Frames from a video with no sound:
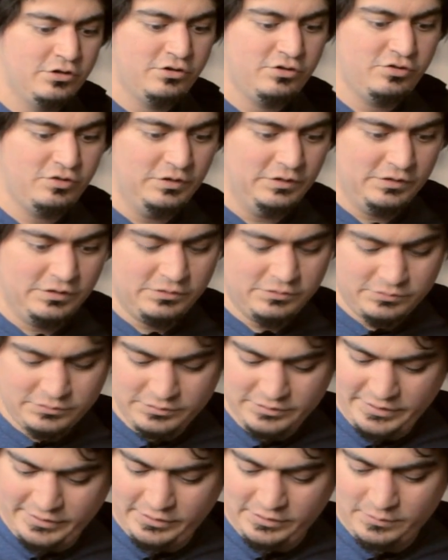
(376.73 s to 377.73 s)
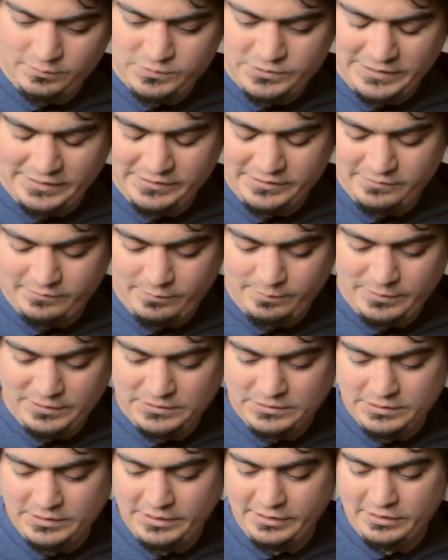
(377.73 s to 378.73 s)
So as an objective
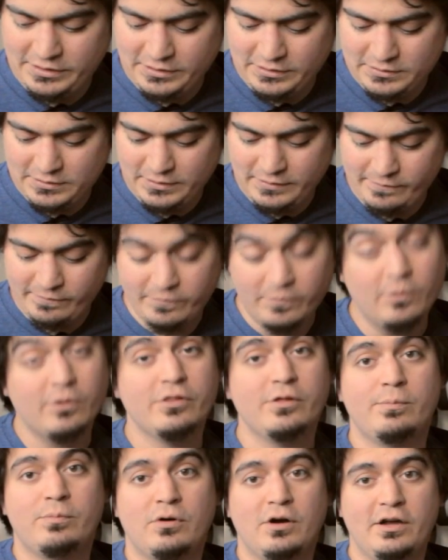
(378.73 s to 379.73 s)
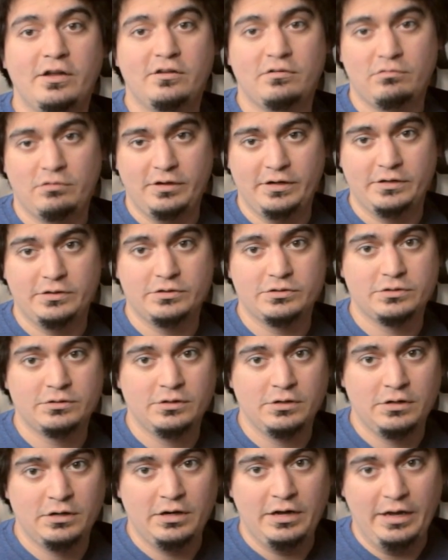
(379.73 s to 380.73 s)
opinion, I think that for the price range,
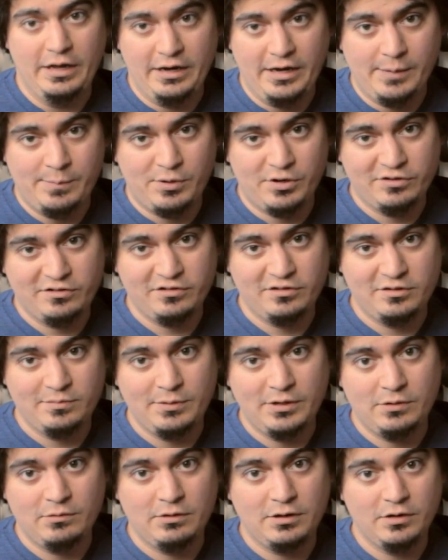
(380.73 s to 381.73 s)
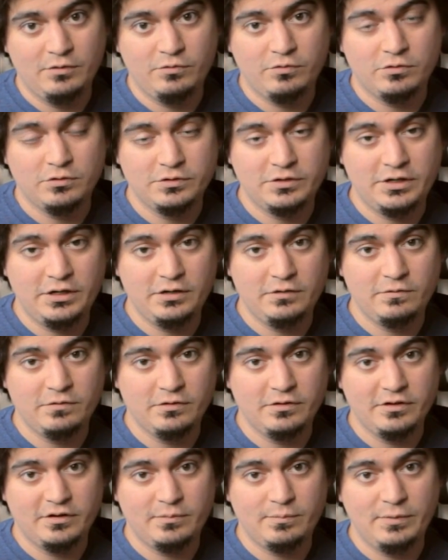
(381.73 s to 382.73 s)
and I personally spent around $14
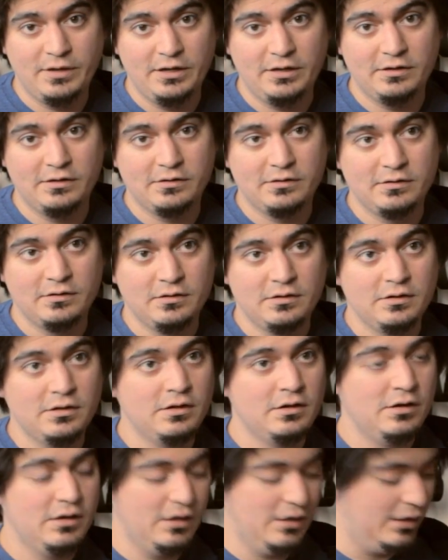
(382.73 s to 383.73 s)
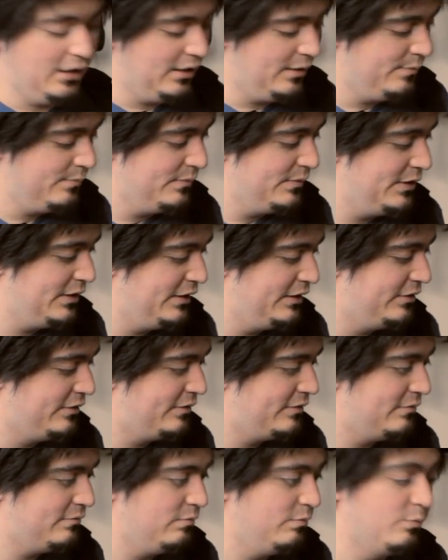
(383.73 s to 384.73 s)
for this bass,
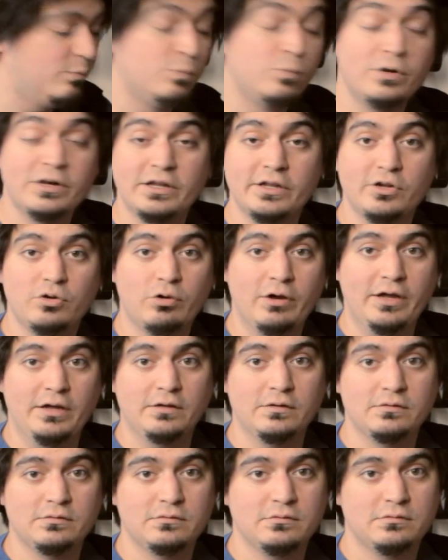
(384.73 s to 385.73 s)
it's really great.